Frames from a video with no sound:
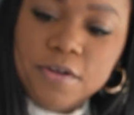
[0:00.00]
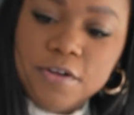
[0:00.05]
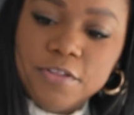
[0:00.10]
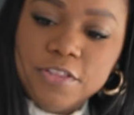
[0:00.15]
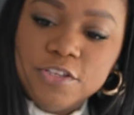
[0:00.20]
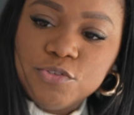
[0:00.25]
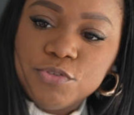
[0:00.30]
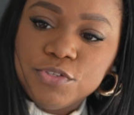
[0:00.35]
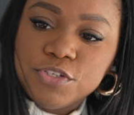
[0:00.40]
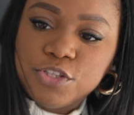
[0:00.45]

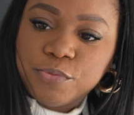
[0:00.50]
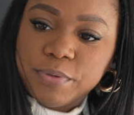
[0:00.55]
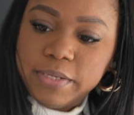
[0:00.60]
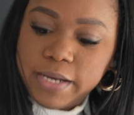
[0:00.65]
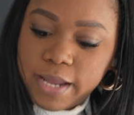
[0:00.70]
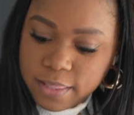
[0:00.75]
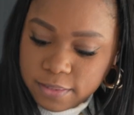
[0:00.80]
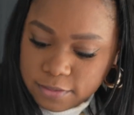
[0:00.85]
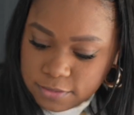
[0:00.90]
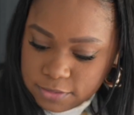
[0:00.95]
This was
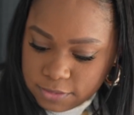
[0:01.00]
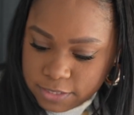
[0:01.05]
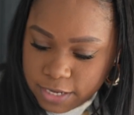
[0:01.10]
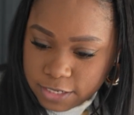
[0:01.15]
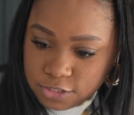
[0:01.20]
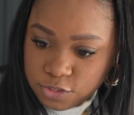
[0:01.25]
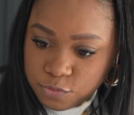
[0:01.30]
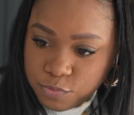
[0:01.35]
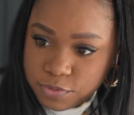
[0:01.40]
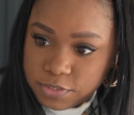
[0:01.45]
$3,
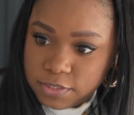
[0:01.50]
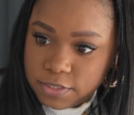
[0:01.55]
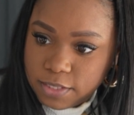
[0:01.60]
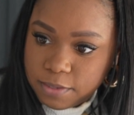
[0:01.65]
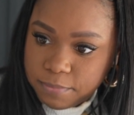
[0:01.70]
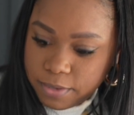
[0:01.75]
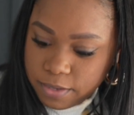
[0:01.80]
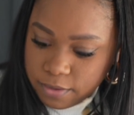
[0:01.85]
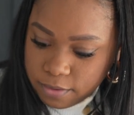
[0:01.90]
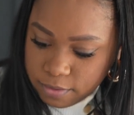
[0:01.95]
actually wasn't that
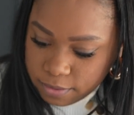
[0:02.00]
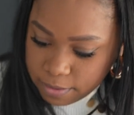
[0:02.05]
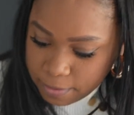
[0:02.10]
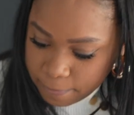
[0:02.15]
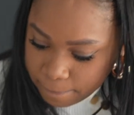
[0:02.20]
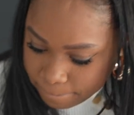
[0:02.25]
bad.